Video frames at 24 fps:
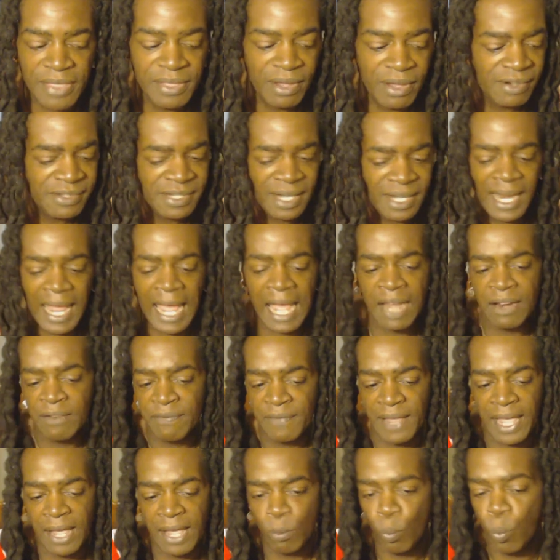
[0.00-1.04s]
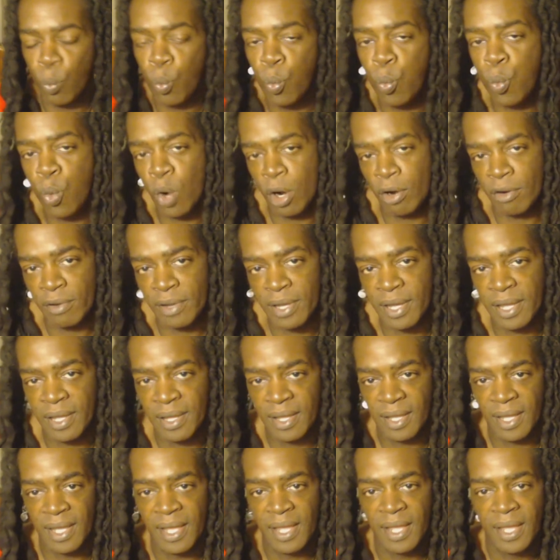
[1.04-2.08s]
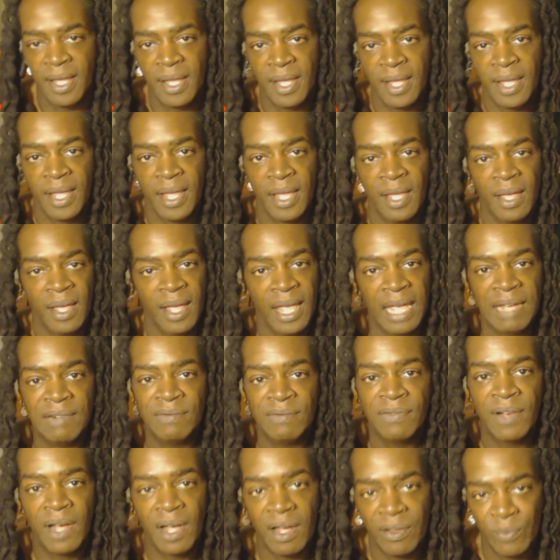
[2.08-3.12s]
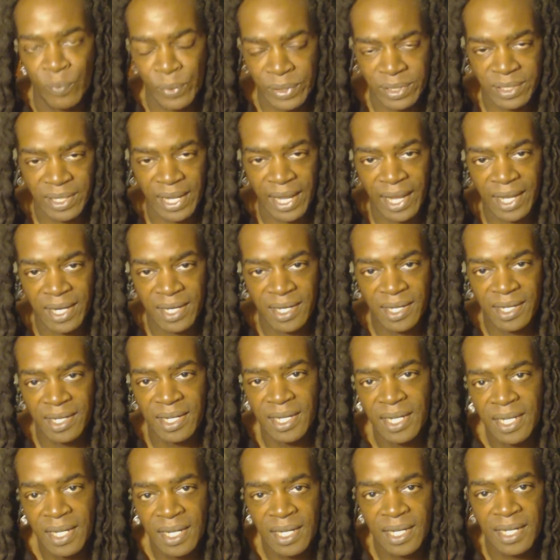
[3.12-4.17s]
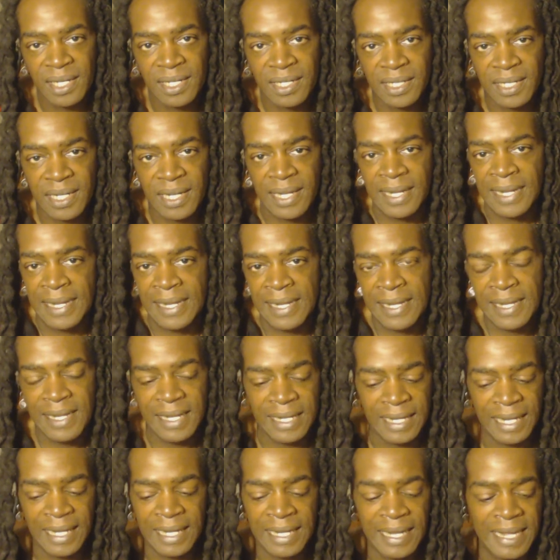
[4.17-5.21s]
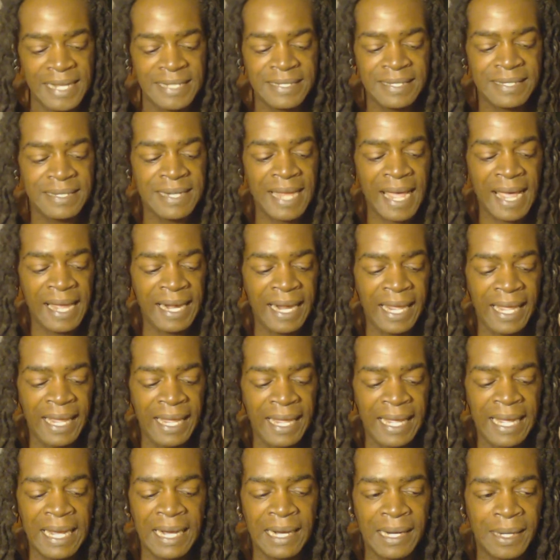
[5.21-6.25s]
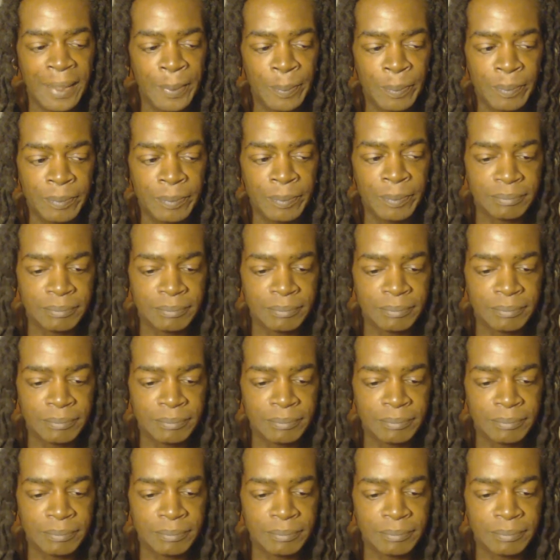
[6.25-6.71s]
There's a lot of work involved with that. It's not an